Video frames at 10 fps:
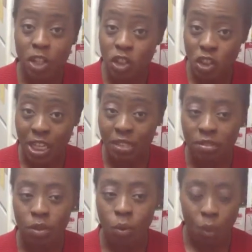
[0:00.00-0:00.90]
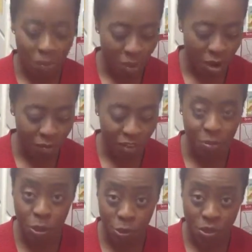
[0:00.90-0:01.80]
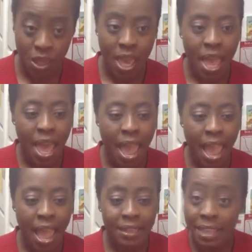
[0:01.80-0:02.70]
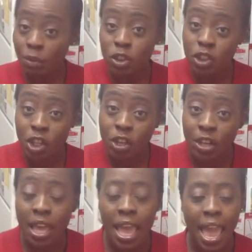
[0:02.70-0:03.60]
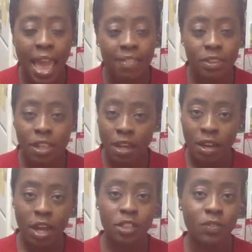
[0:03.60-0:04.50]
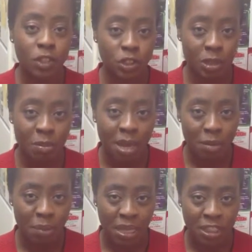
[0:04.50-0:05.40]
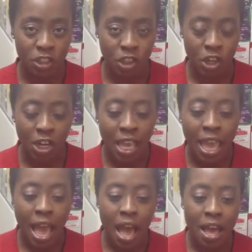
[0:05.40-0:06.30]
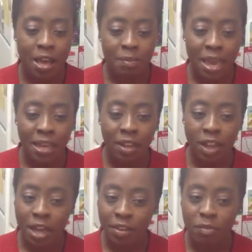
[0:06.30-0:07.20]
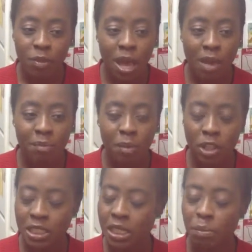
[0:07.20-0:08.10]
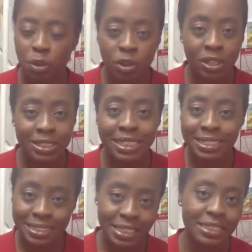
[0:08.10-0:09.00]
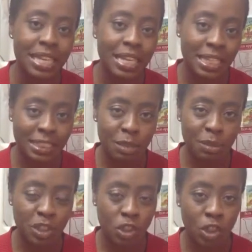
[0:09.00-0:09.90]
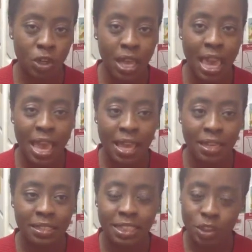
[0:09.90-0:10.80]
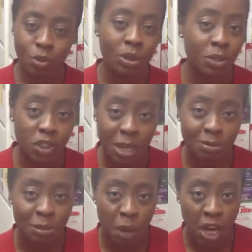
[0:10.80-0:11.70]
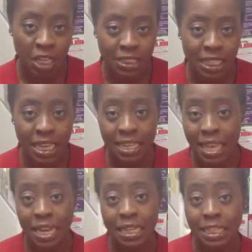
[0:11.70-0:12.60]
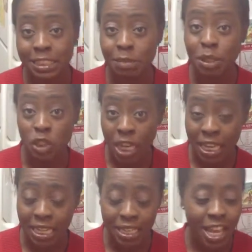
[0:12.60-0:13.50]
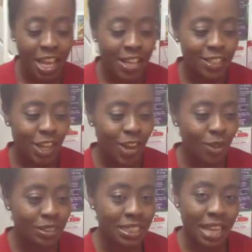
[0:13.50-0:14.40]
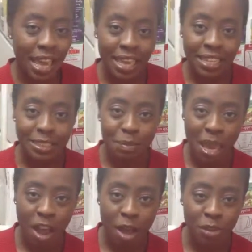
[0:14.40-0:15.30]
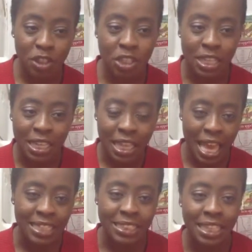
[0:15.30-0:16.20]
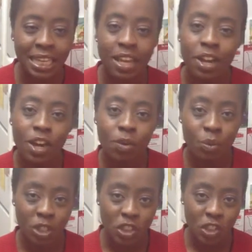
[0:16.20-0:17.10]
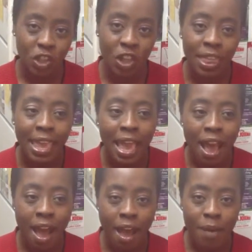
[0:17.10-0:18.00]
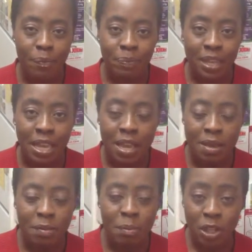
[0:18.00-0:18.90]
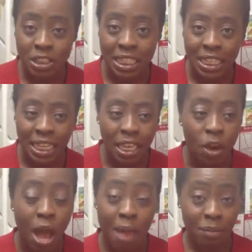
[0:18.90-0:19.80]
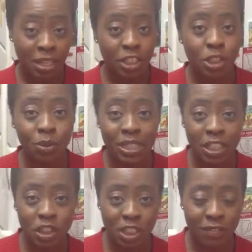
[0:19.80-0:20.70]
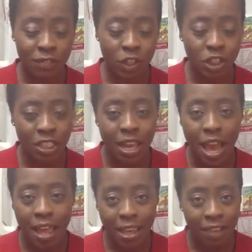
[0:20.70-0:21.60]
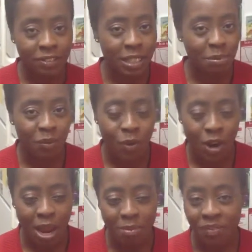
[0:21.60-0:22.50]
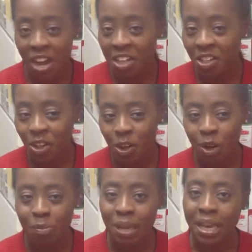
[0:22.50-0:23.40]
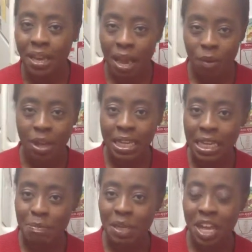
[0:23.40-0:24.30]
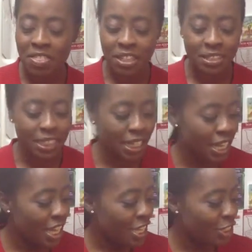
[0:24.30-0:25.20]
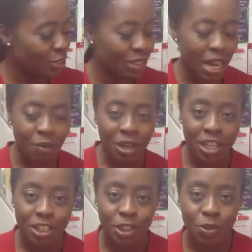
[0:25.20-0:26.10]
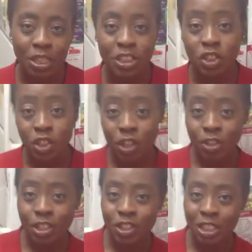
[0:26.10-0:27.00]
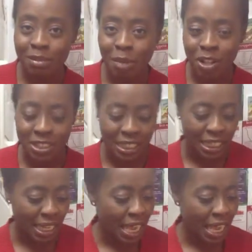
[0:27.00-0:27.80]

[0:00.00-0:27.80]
gin, 1 part vermouth, and they were stirred. And there's a lot of controversy about it being stirred. And a lot of martini purists insist that it needs to be stirred and disagree with James Bond in that it needs to be shaken. So tonight, to pay homage to the classic, original martini, I'm going to do it in a gin version. Like I've said before, I'm a vodka girl, but I want to keep it authentic. So tonight we're going to do a stirred gin martini.